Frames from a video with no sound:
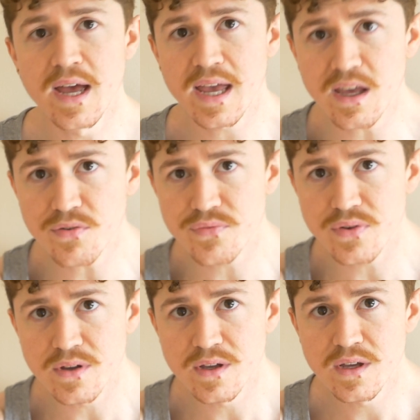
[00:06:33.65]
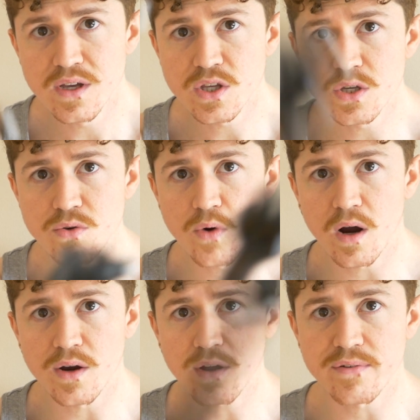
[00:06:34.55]
If you
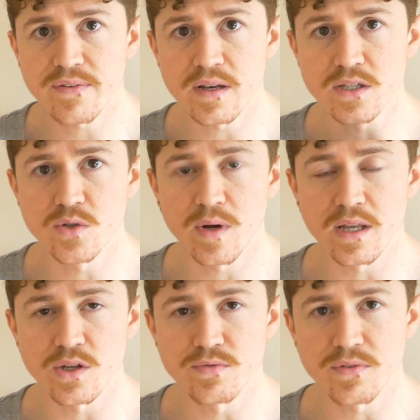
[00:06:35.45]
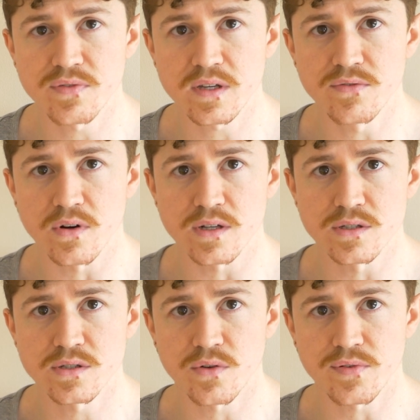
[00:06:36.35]
are not feeling too well and you have a fever and
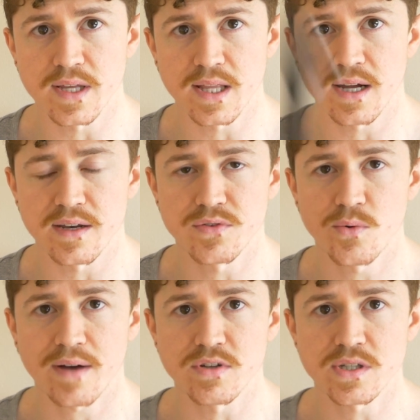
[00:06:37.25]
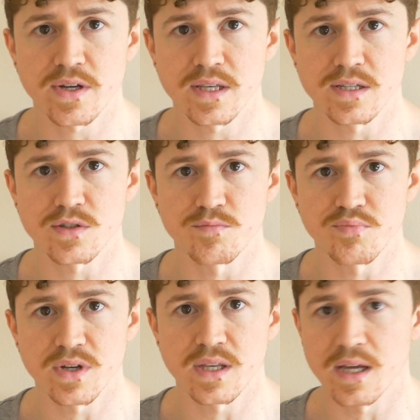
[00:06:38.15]
stuff like that, if you have a tightness of
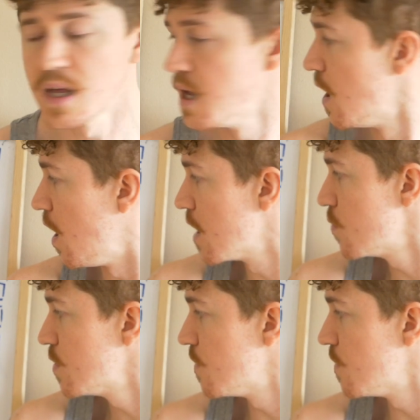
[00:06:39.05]
breathing, I would